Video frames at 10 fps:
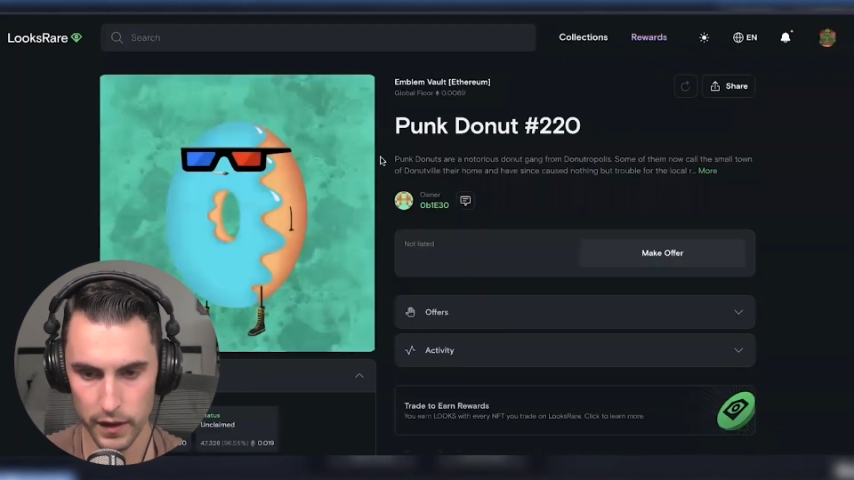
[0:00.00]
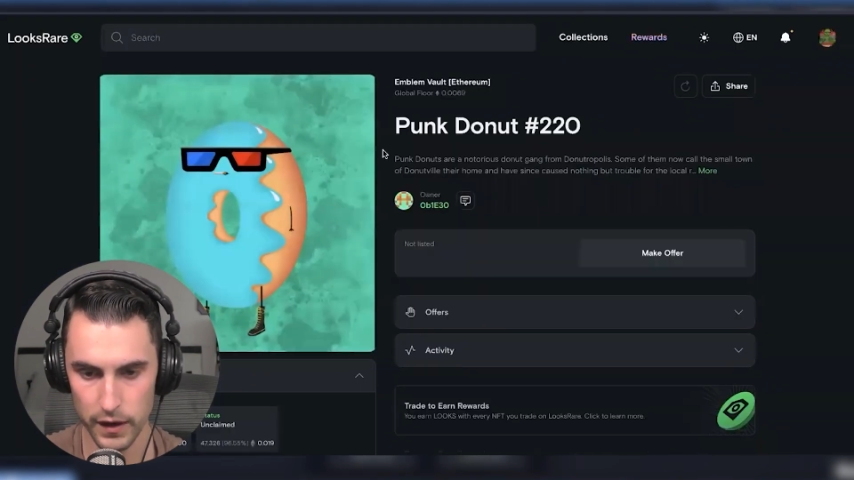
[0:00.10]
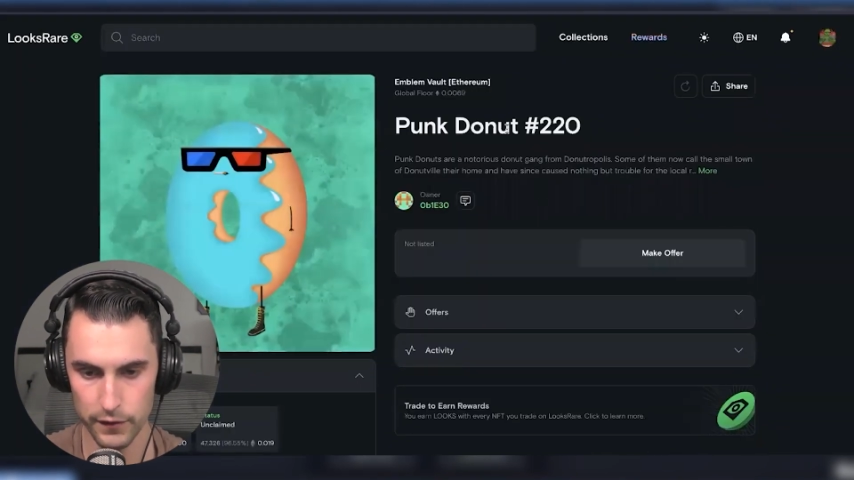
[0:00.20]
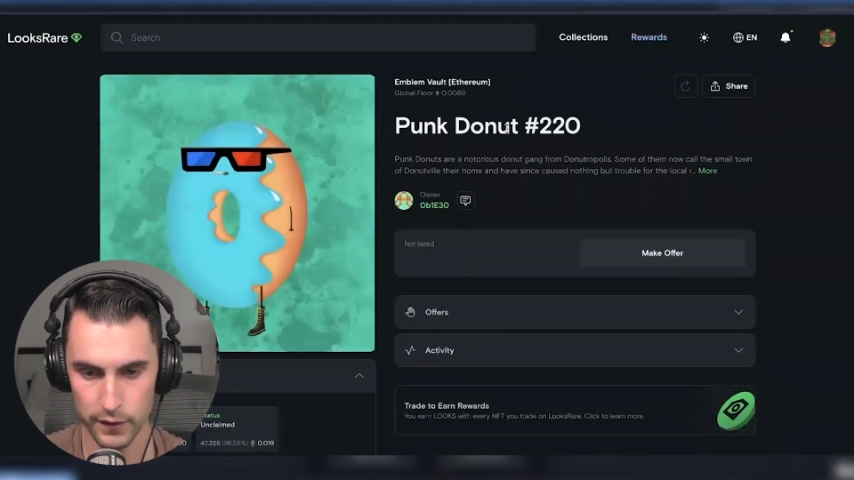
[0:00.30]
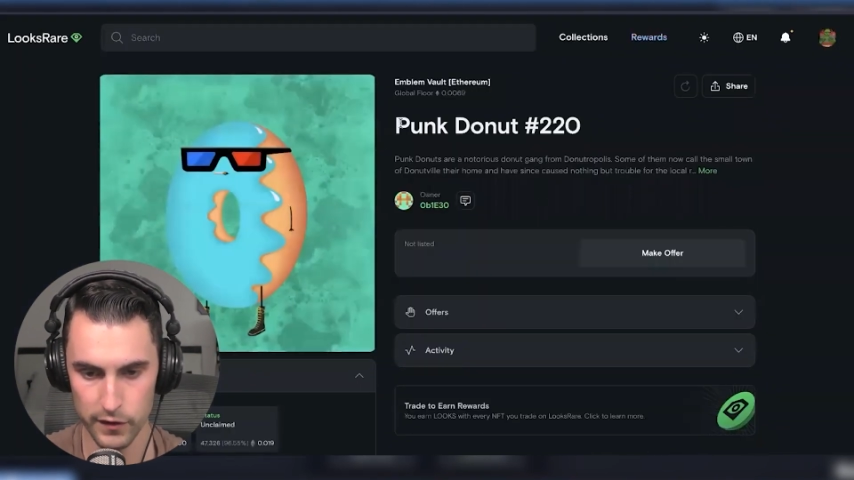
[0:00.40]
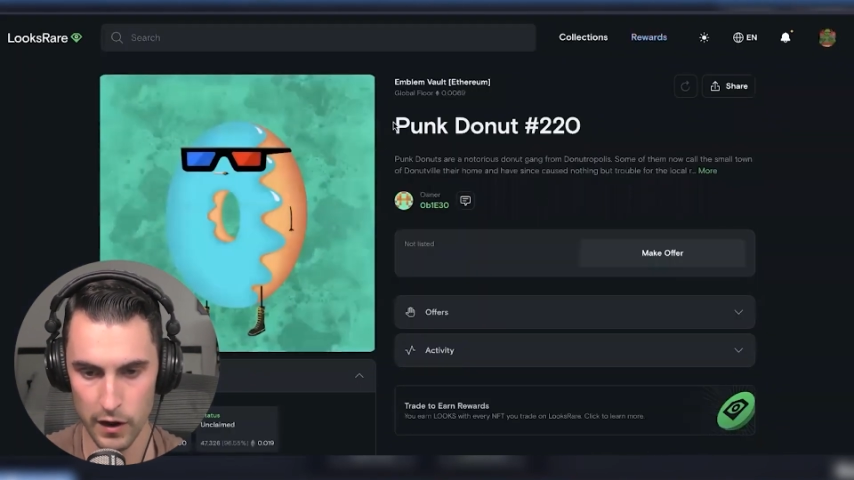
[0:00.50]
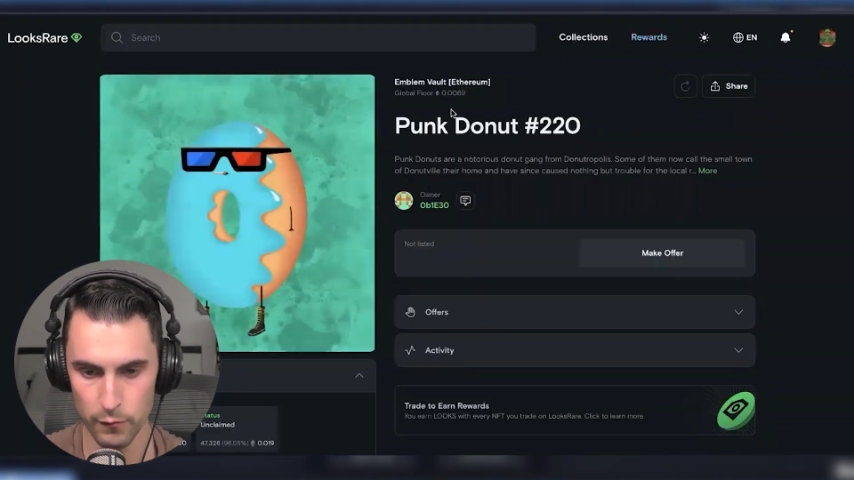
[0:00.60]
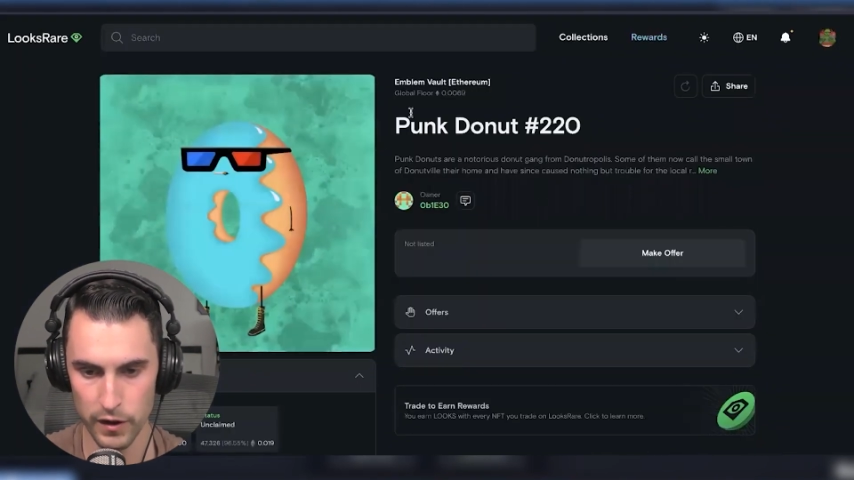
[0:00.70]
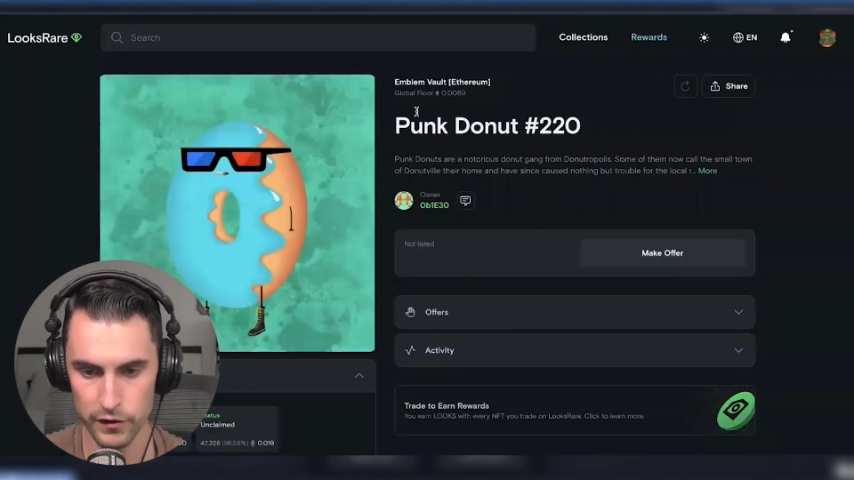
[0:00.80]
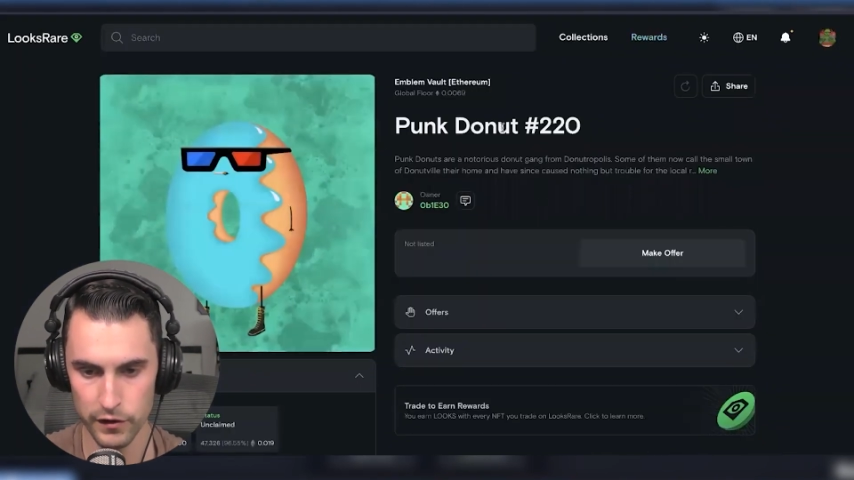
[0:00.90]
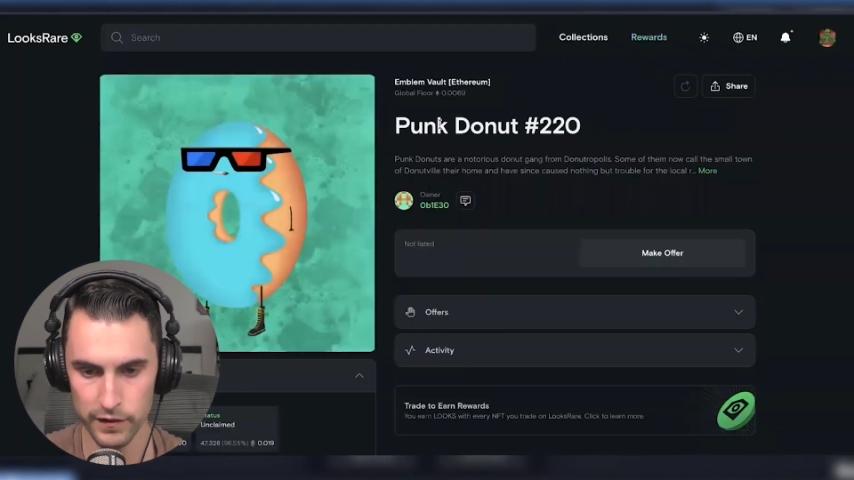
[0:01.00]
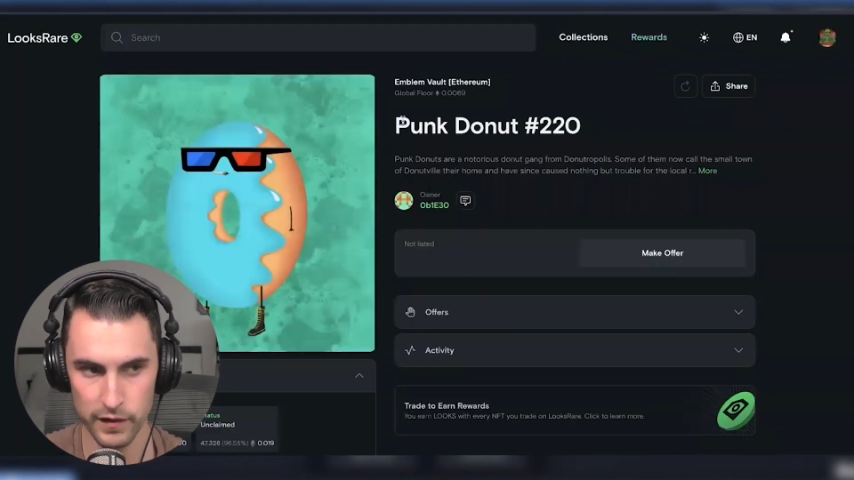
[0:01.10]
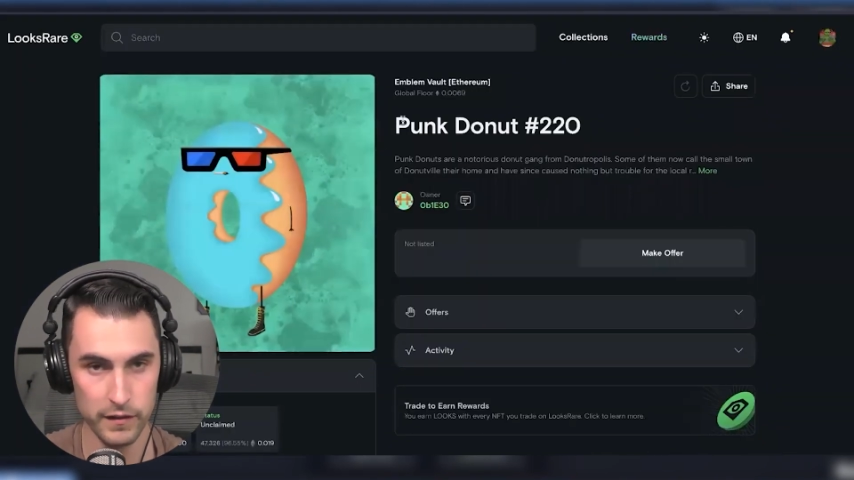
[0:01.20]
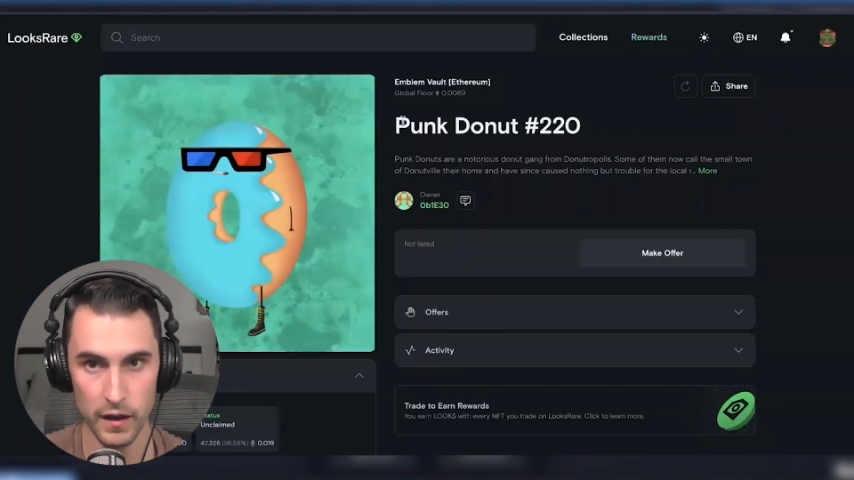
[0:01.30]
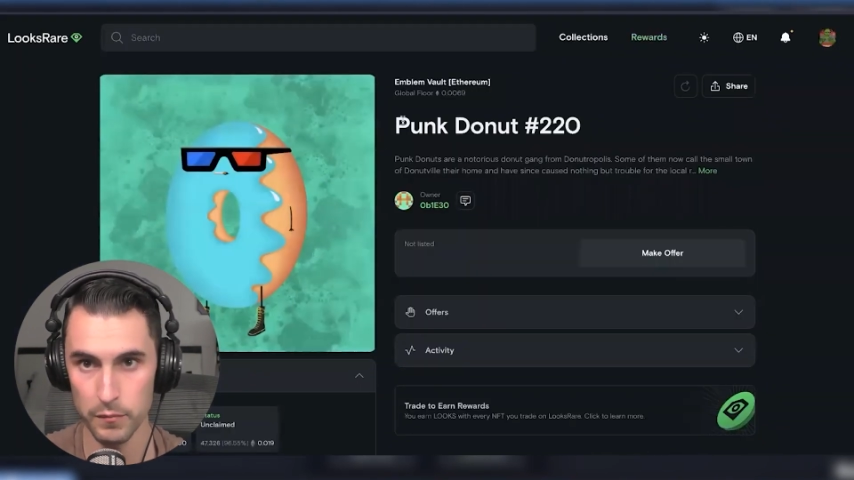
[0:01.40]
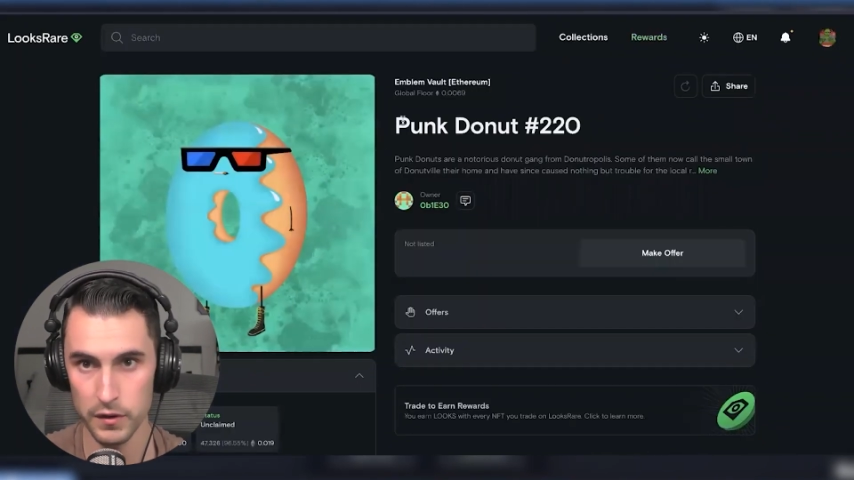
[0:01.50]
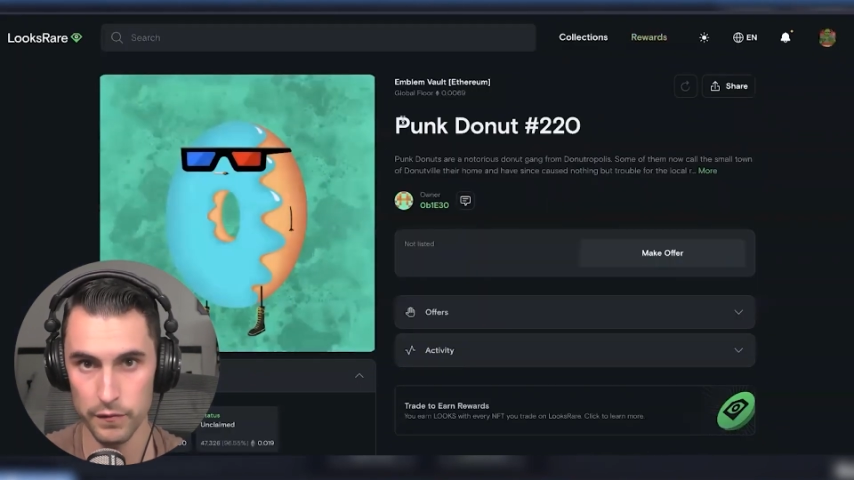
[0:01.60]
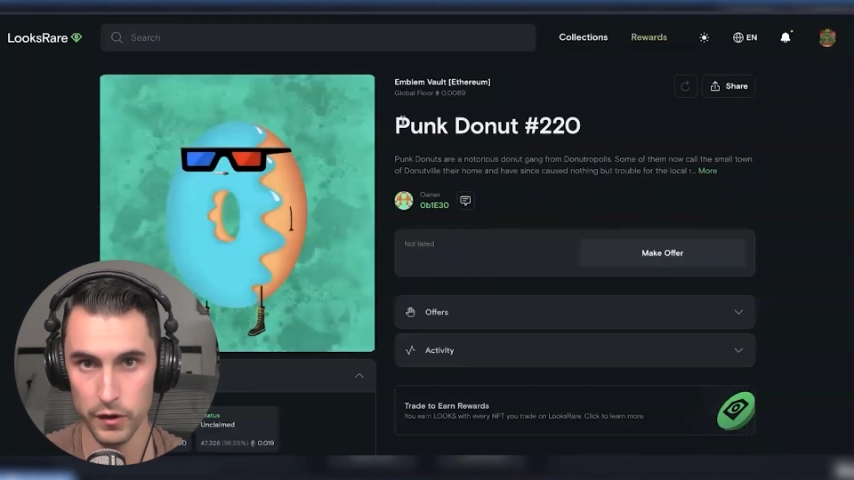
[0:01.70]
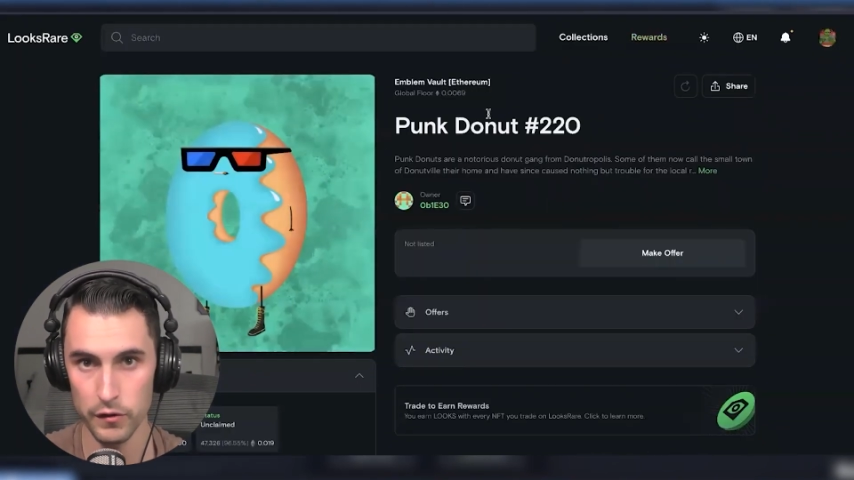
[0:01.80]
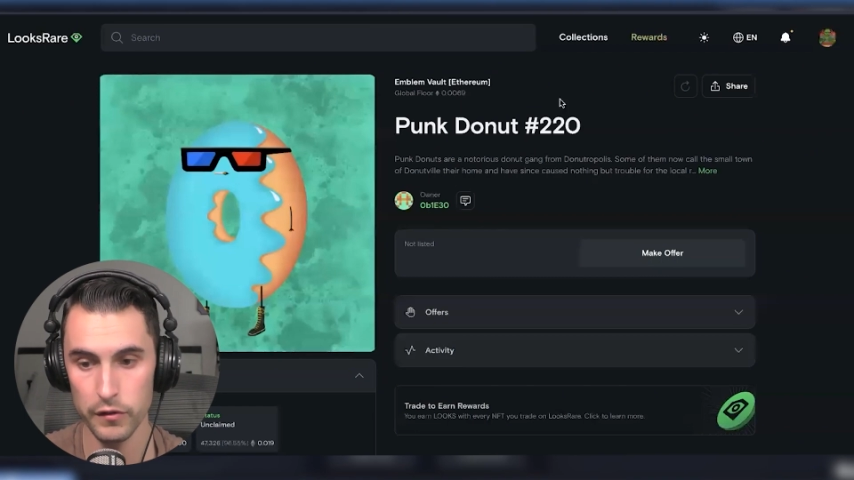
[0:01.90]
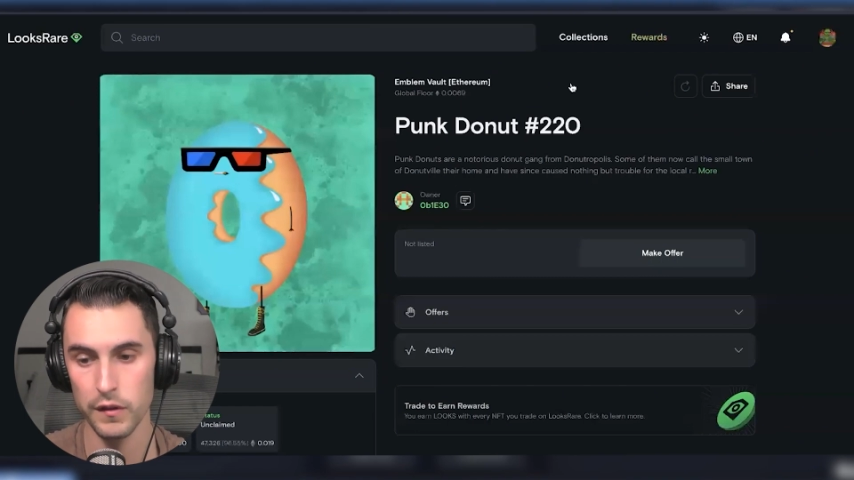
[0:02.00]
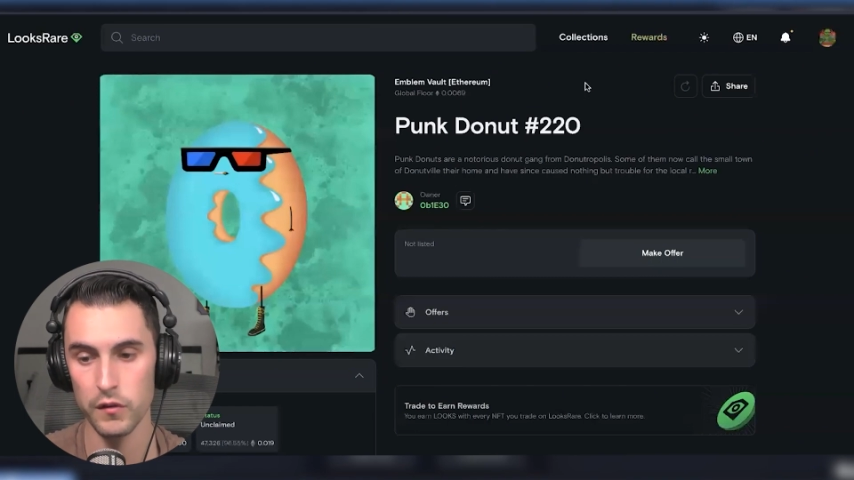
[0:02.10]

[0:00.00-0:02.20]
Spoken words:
And if it's not rendered and says empty vault,